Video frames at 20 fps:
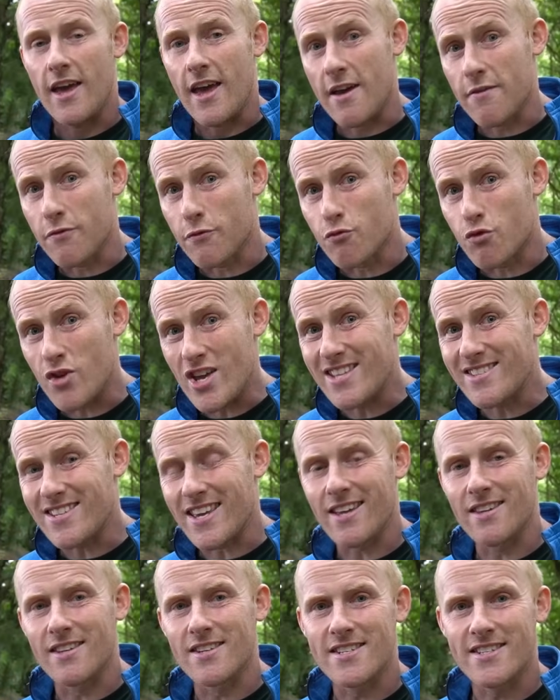If
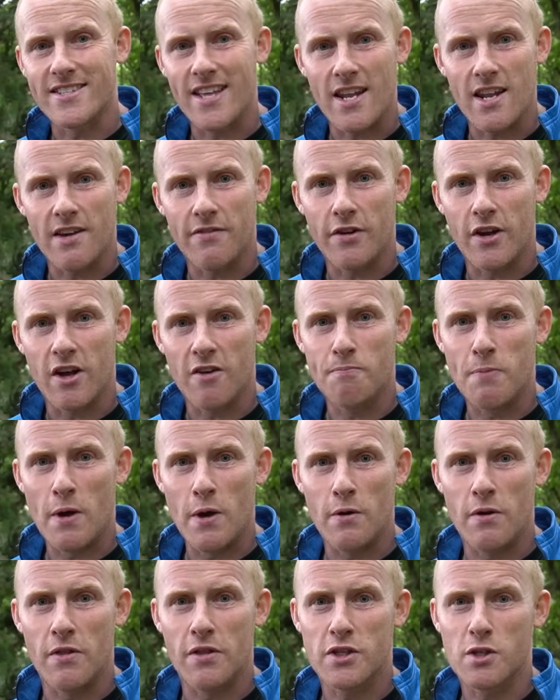retailers didn't have enough
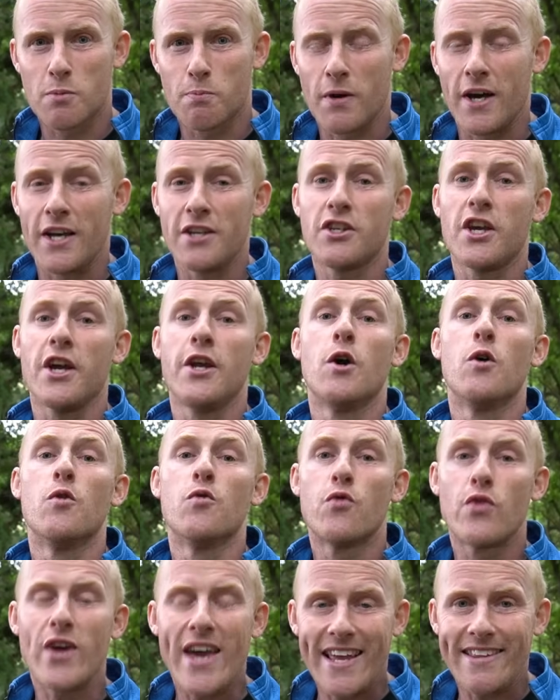power in the supply chain
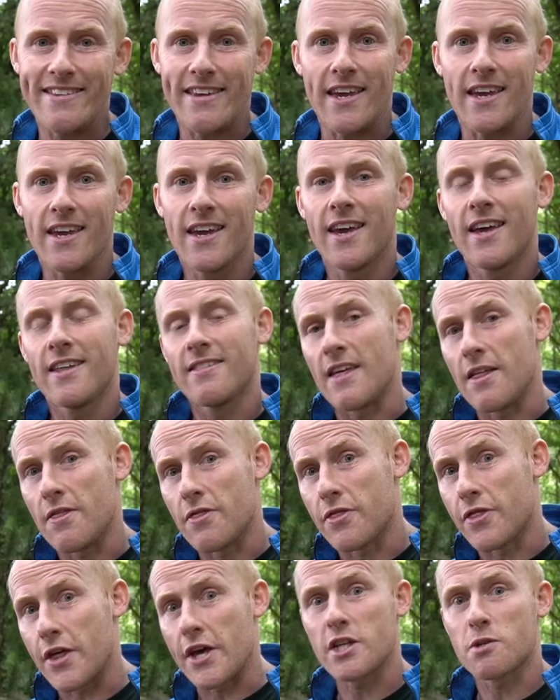already, then
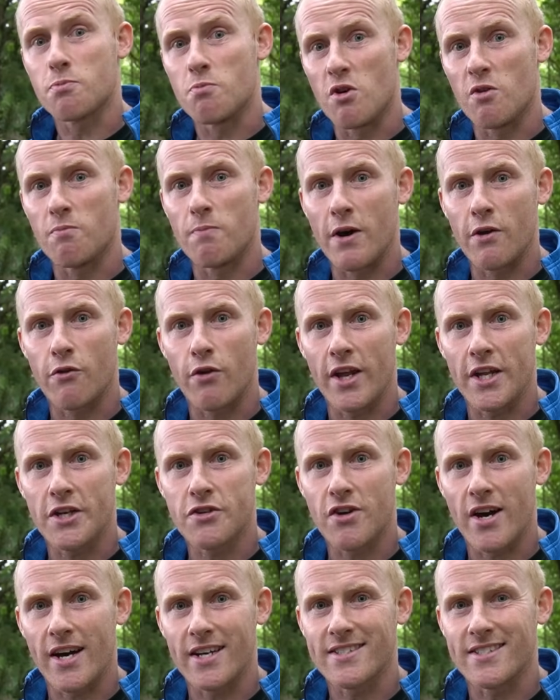this move by Red
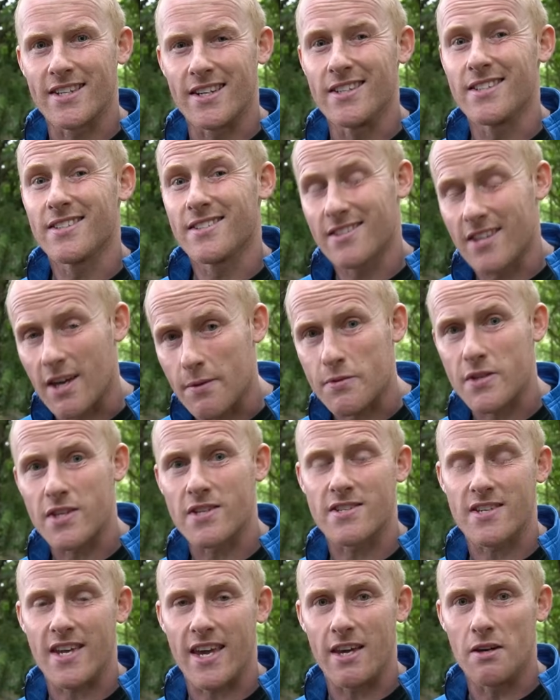Tractor tips the
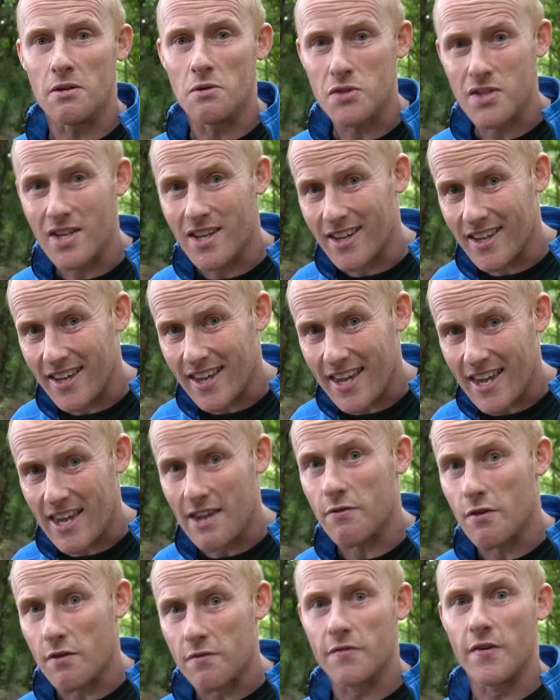scales
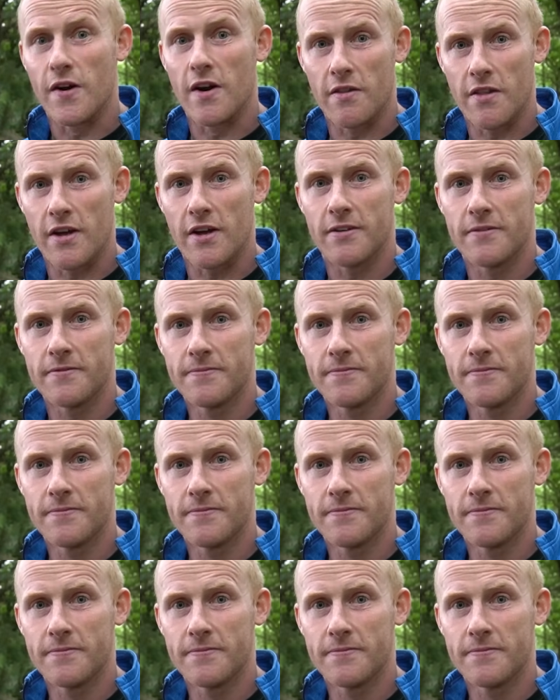even further.